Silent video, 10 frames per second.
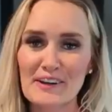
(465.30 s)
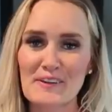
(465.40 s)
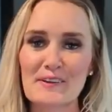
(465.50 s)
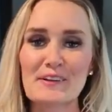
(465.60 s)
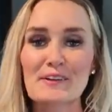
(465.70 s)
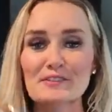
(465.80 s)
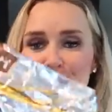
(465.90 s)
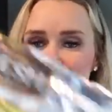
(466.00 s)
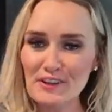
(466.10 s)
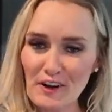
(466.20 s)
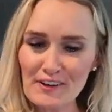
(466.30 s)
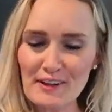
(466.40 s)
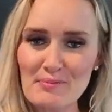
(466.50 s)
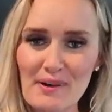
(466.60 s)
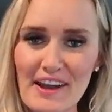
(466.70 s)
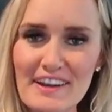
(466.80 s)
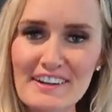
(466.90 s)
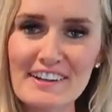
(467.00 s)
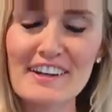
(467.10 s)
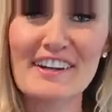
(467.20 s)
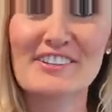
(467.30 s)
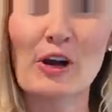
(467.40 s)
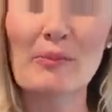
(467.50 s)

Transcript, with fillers: Too. you're in charge of garlic bread. All